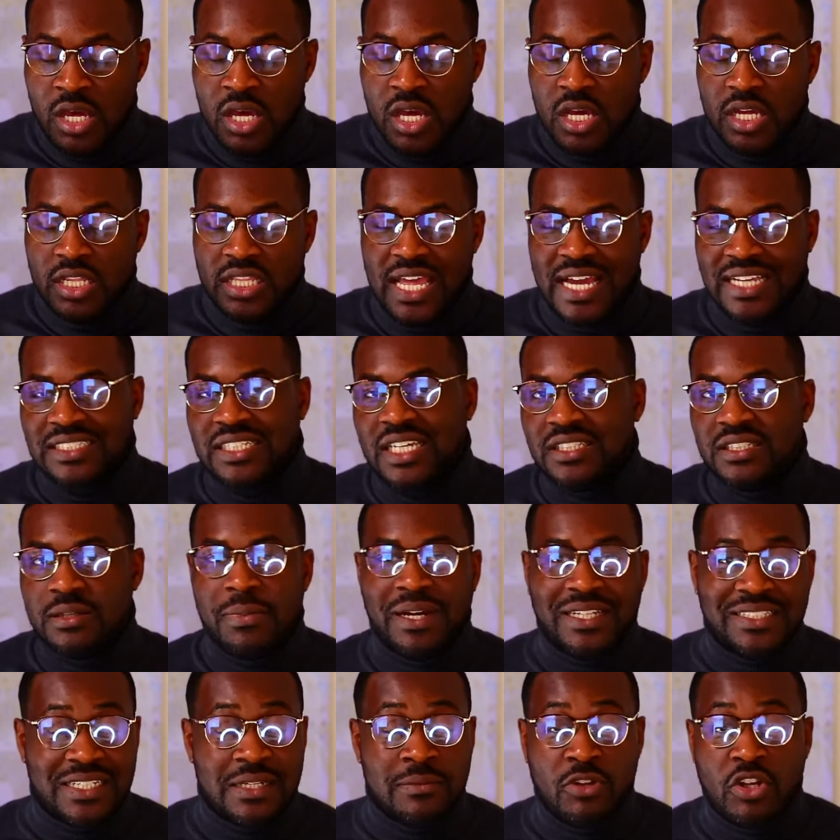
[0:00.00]
that I said to my
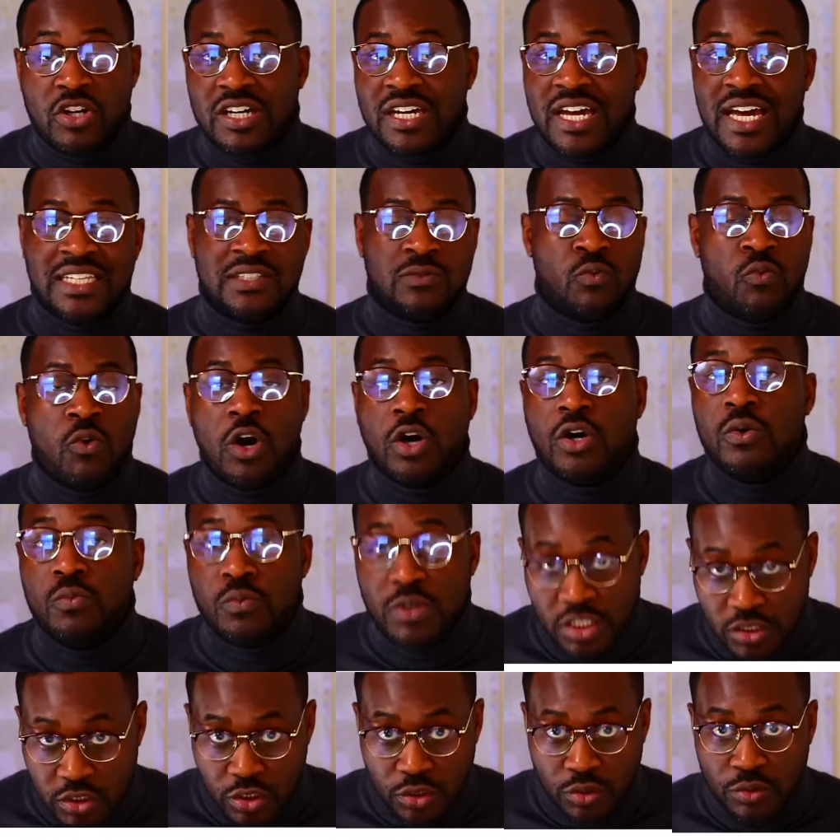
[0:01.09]
team, look guys, what can we
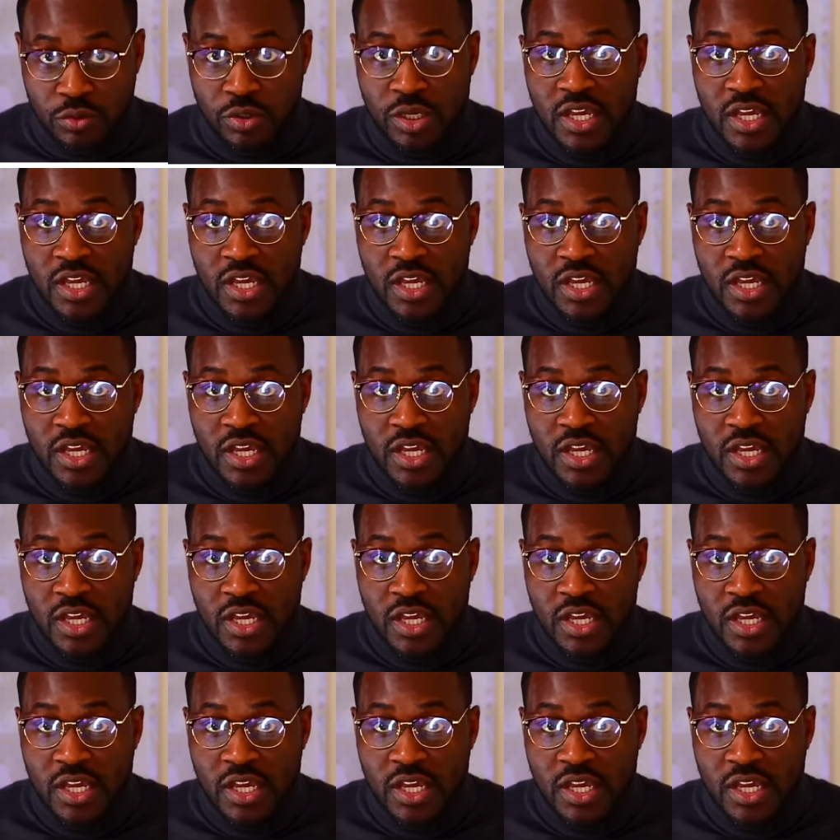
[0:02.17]
do